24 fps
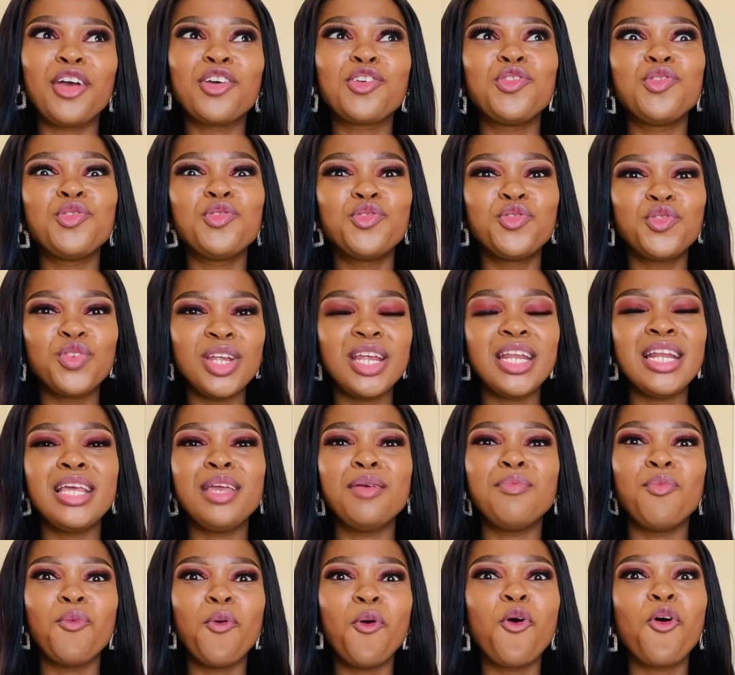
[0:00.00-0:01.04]
you're really
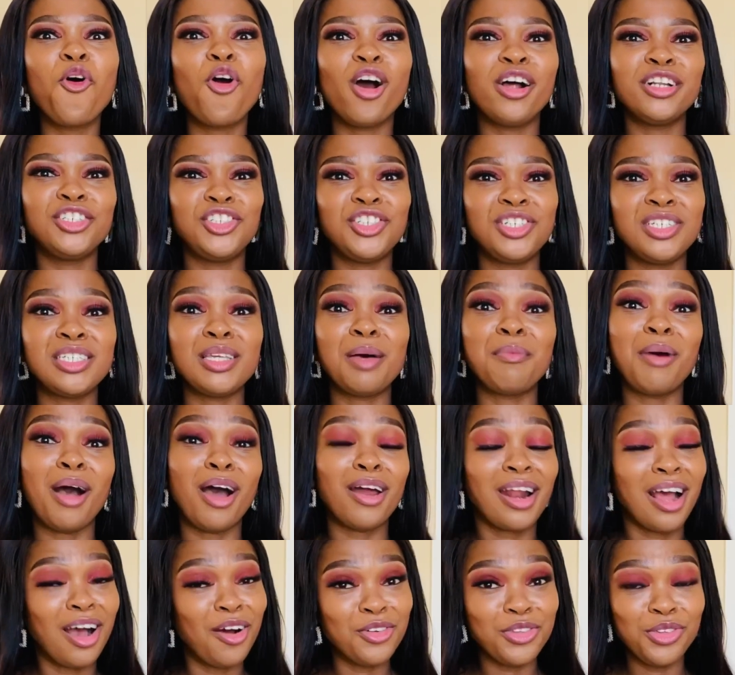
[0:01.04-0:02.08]
more conscious about
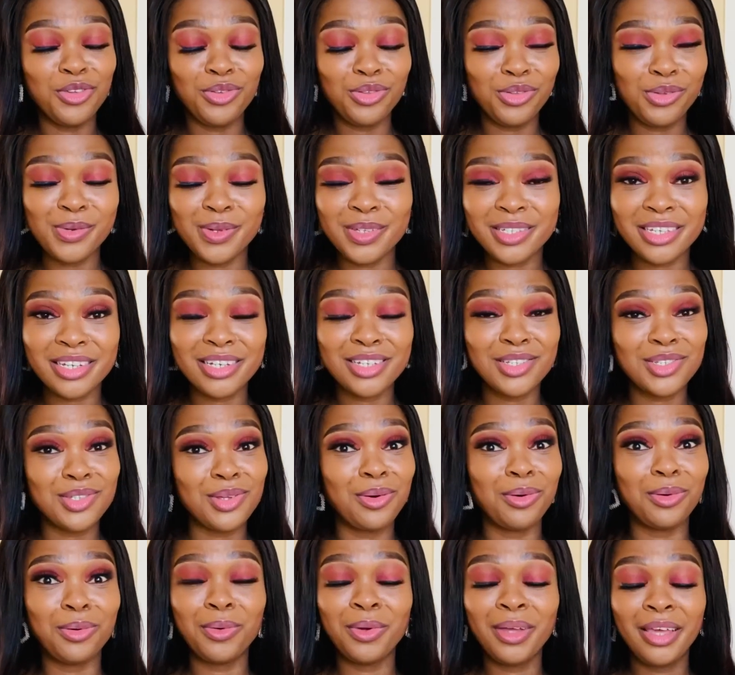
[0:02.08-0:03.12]
how you use it.
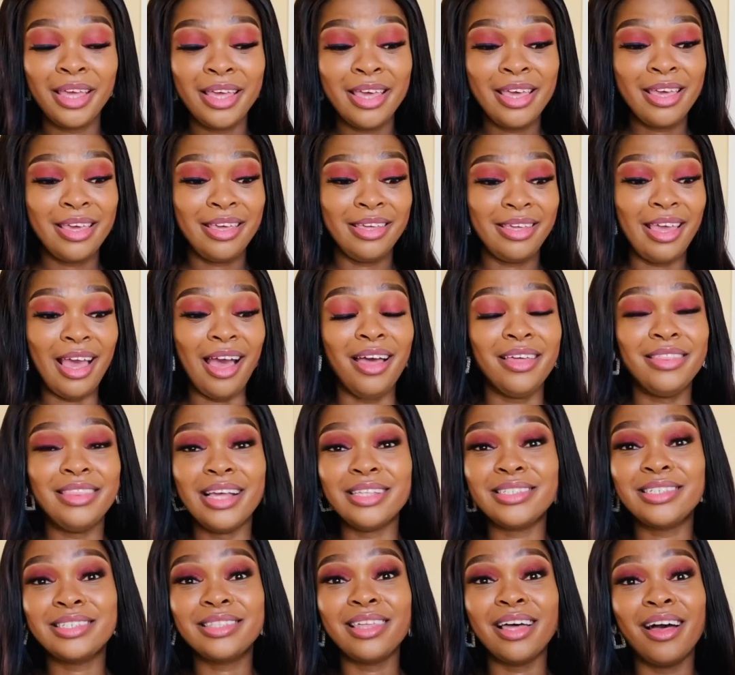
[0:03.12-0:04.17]
So yeah,
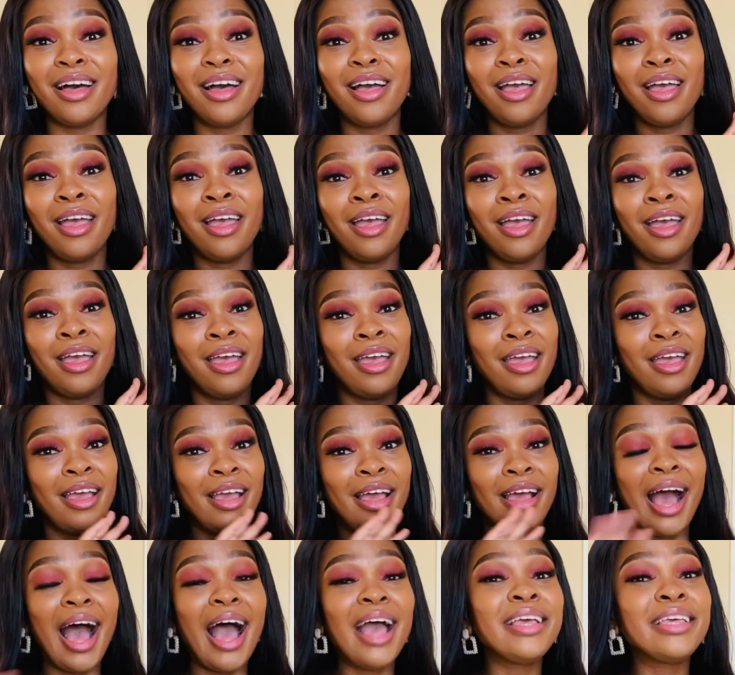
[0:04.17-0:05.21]
that's the
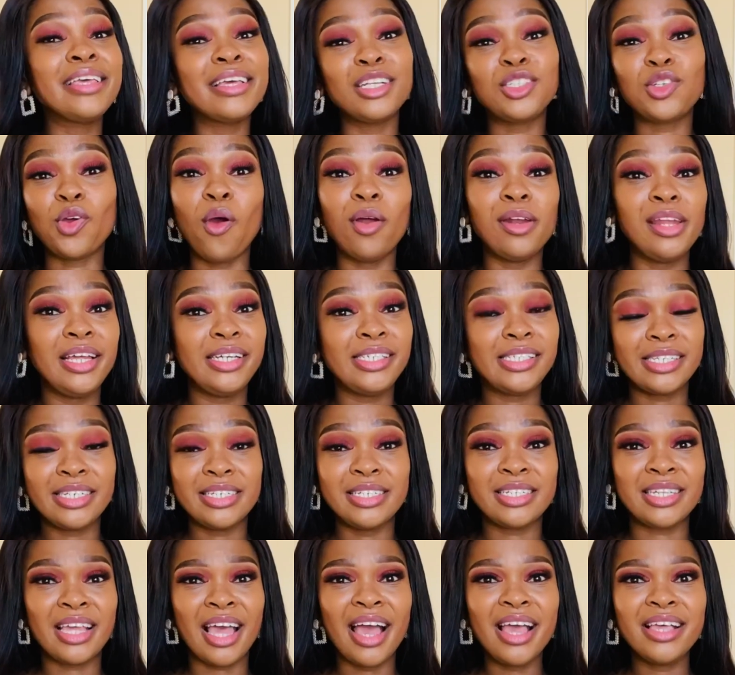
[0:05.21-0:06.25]
I get
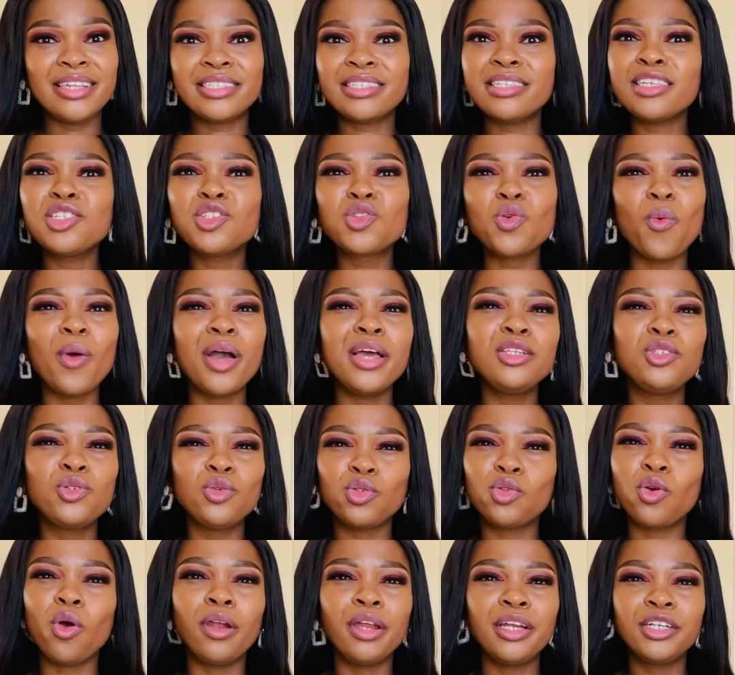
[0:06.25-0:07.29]
toiletries, guys. Since when do
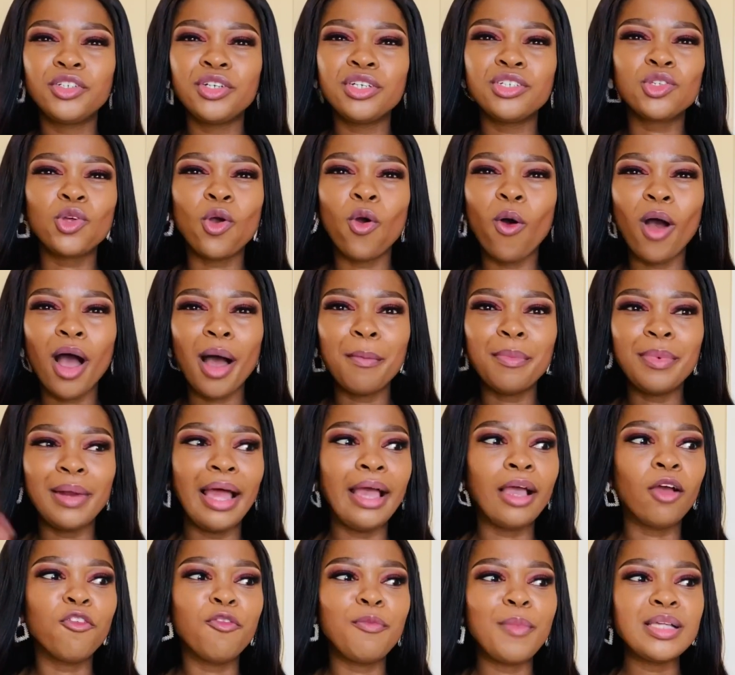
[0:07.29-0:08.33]
toiletries go up?
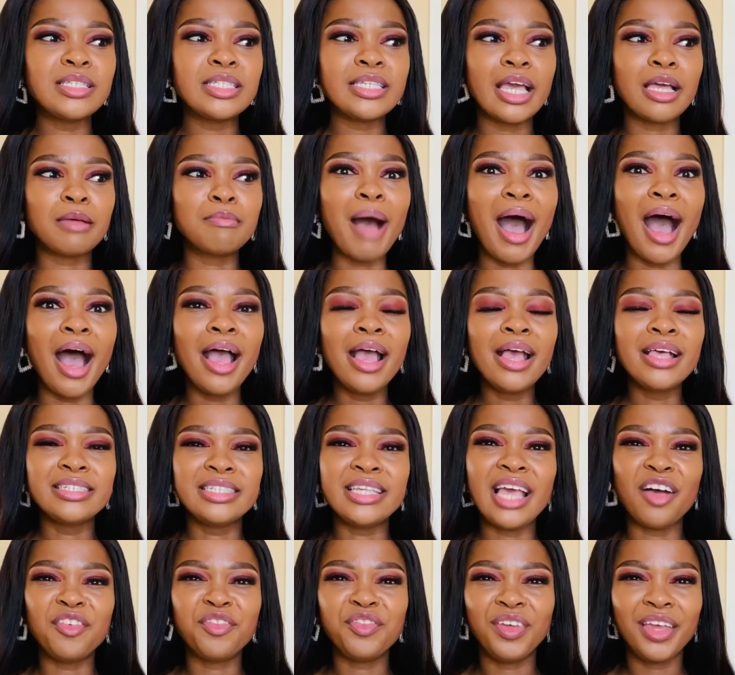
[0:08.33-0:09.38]
Like,
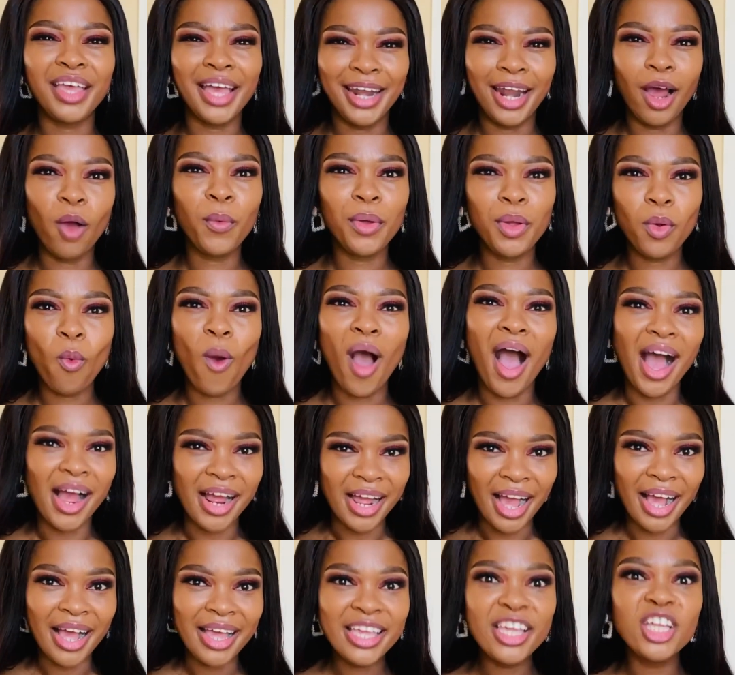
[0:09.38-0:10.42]

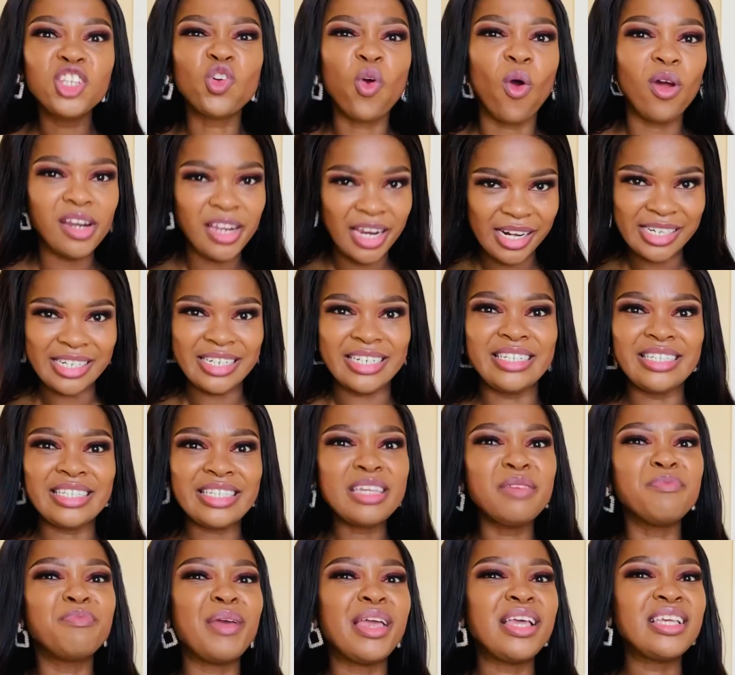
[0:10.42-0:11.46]
toiletries,
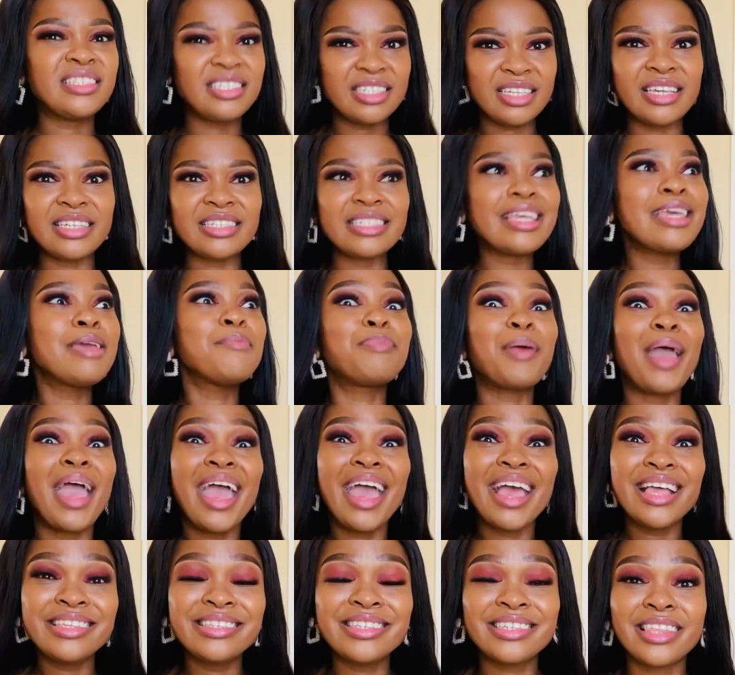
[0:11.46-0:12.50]
basics,
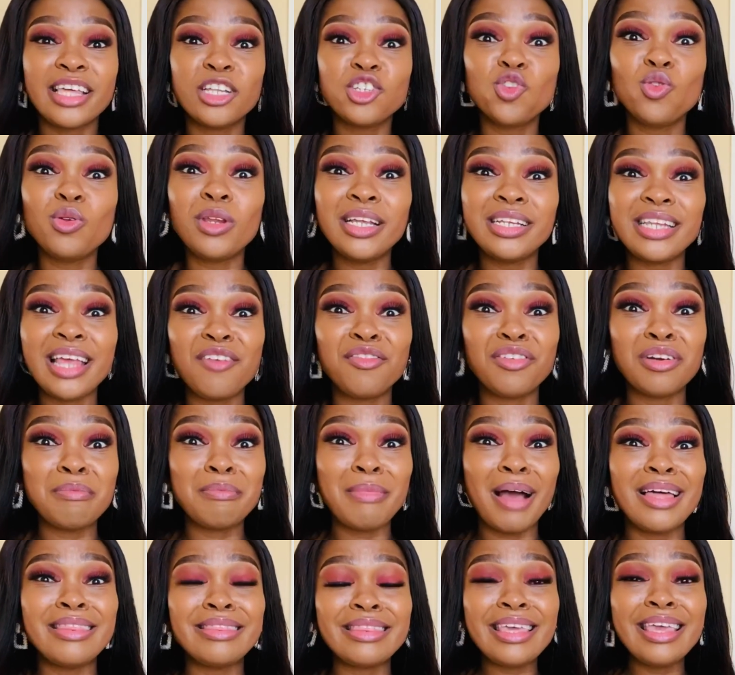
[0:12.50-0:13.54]
pads that you need every
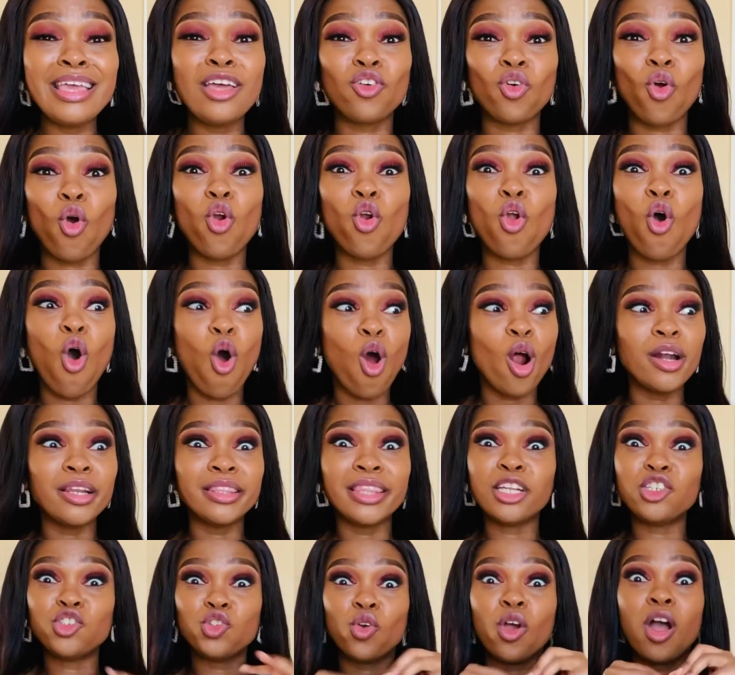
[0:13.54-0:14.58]
month, roll on
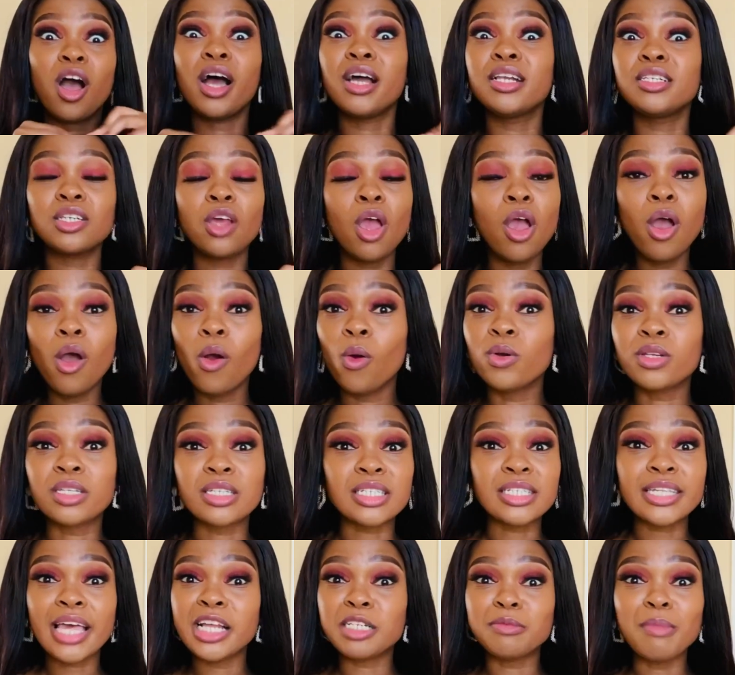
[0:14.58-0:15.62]
that you can't
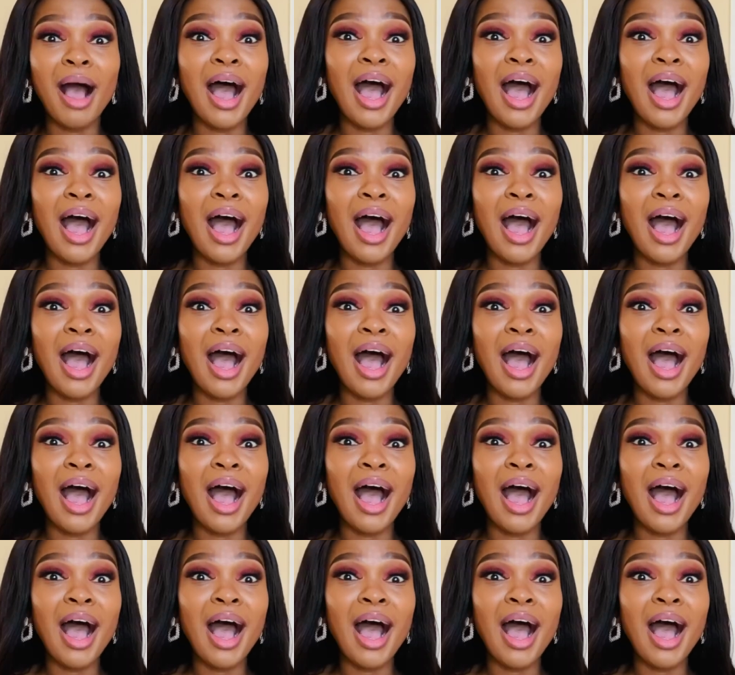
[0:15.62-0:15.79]
decide